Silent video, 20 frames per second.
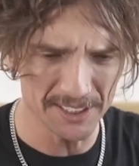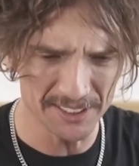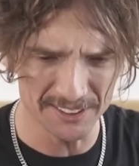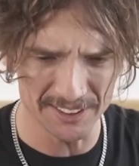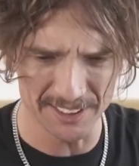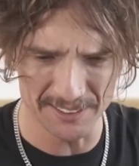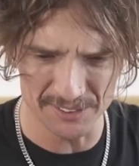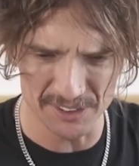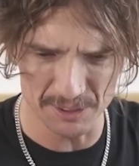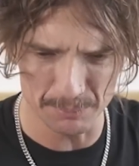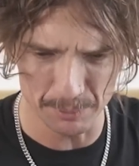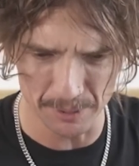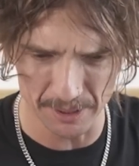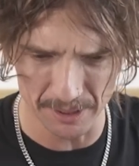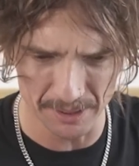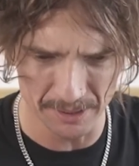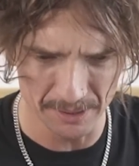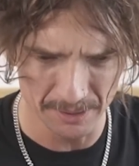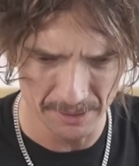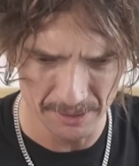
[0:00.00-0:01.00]
this seems to
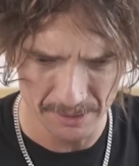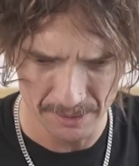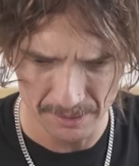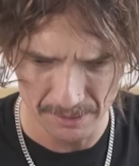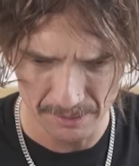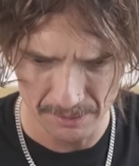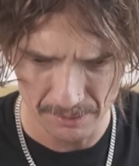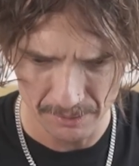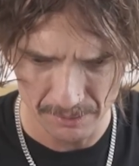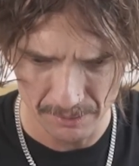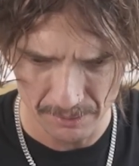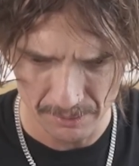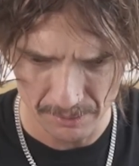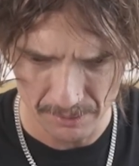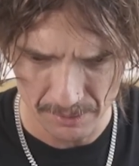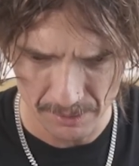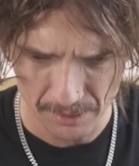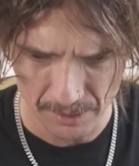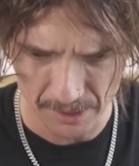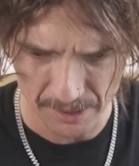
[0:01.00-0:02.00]
be
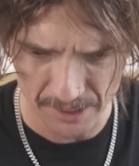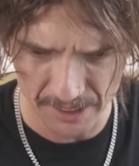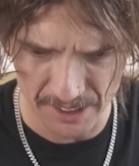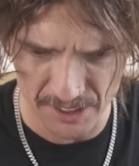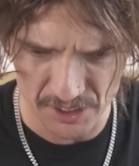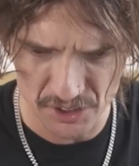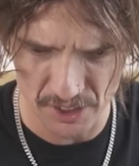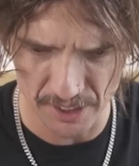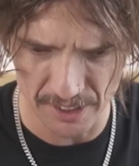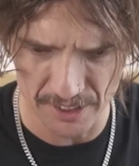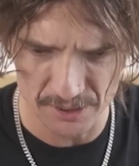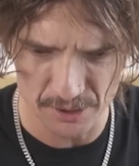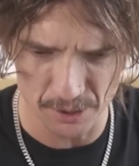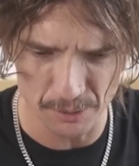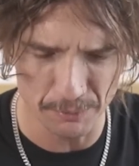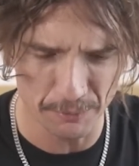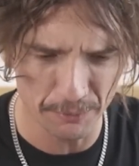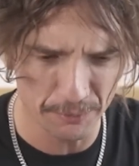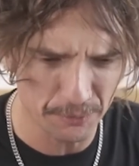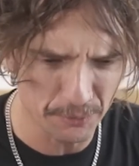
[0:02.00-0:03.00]
a key change
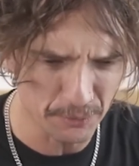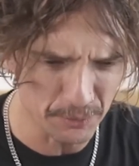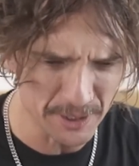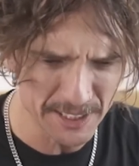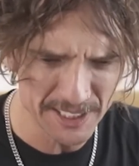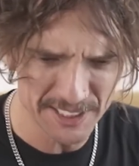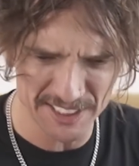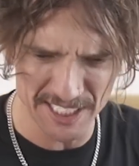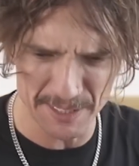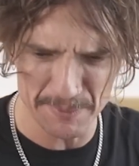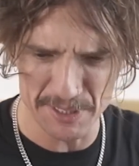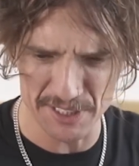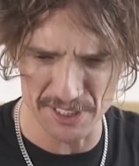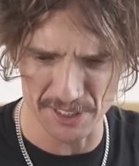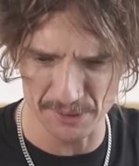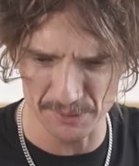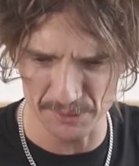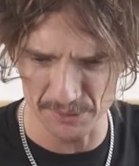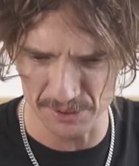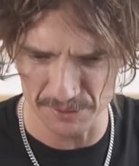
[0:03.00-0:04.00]
of three
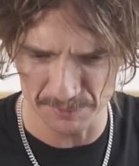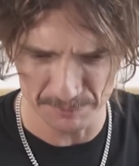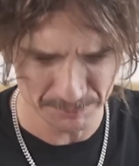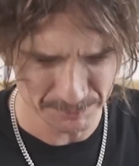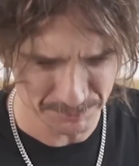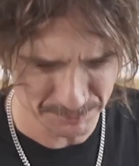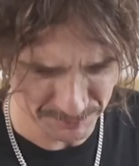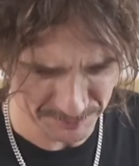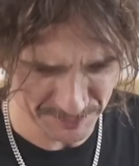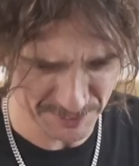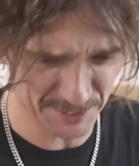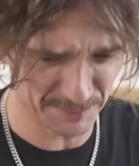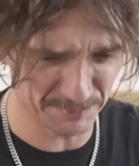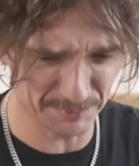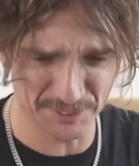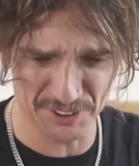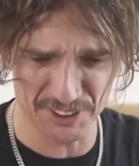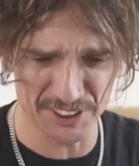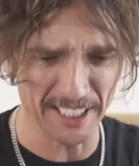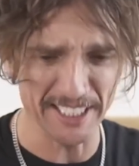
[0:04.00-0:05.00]
semitones.
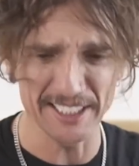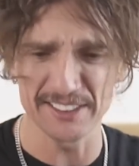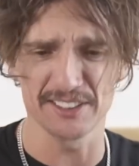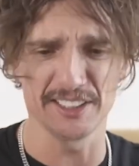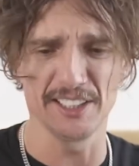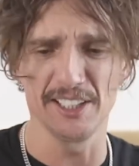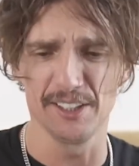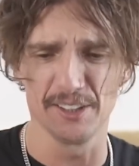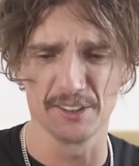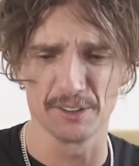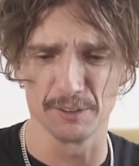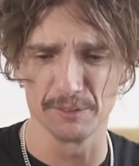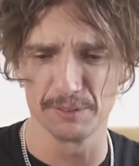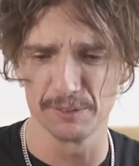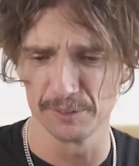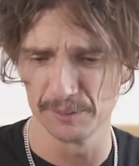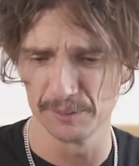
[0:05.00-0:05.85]
Scarcely heard of.